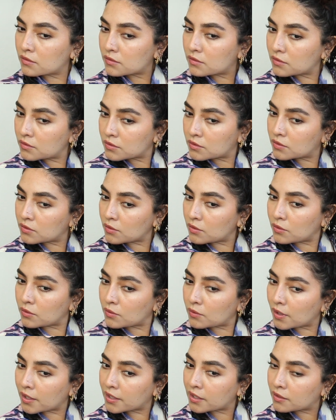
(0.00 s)

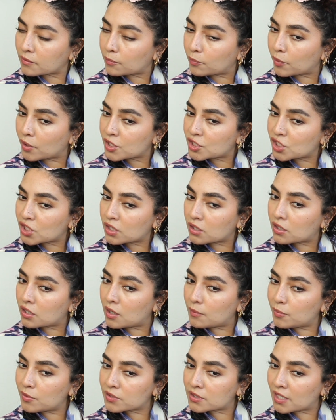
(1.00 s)
So I brush it a
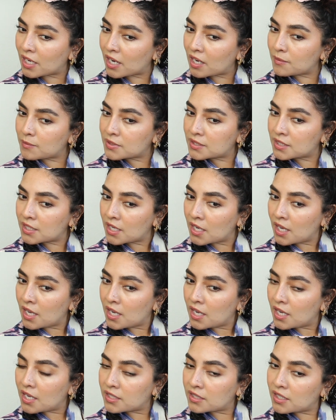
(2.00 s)
couple times,
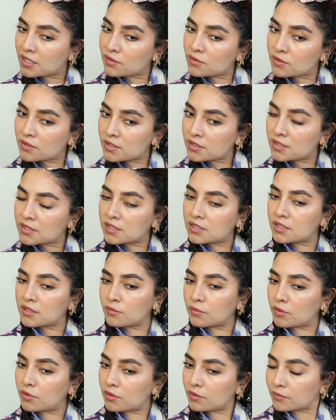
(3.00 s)
and then you can see,
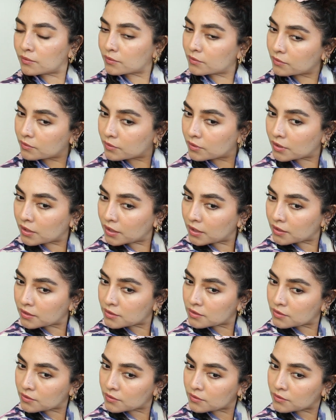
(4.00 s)
well, okay,
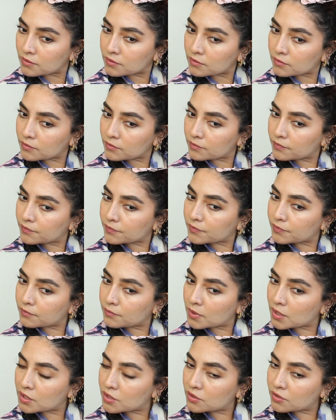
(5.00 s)
so
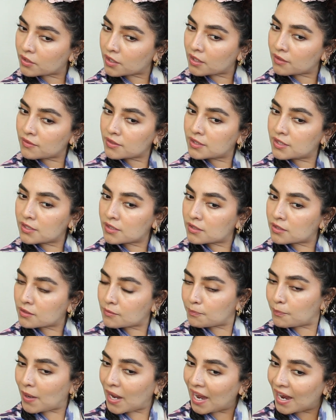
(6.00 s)
make sure everything's
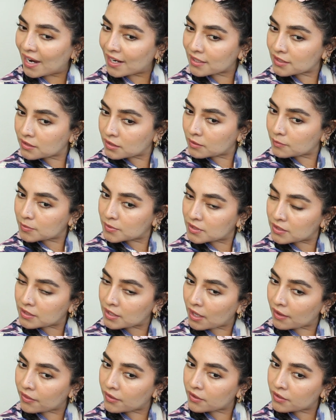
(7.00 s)
packed up
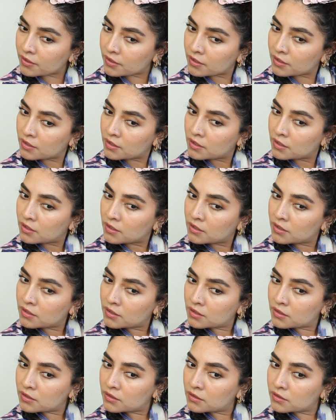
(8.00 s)
together.
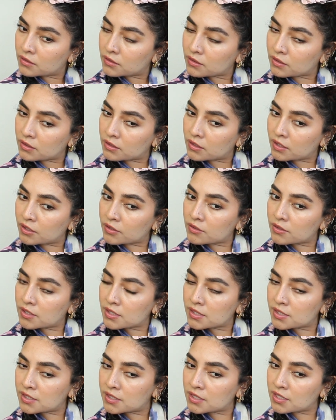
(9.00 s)
And there you
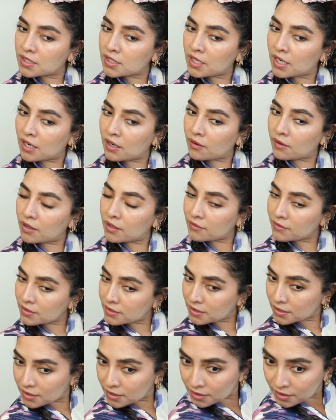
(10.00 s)
can see how
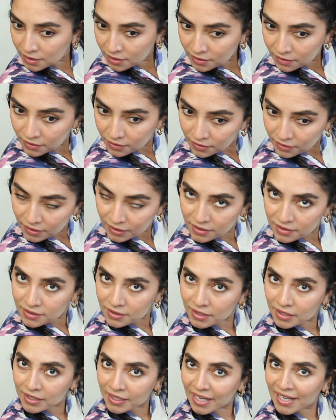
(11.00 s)
everything is
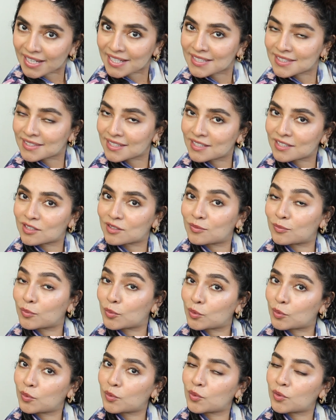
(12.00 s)
nice and
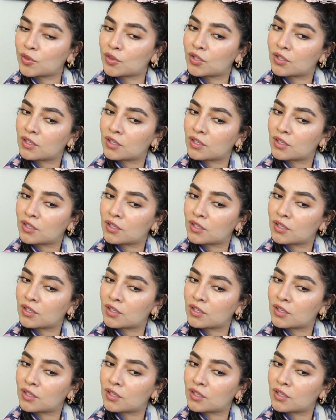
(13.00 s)
smooth.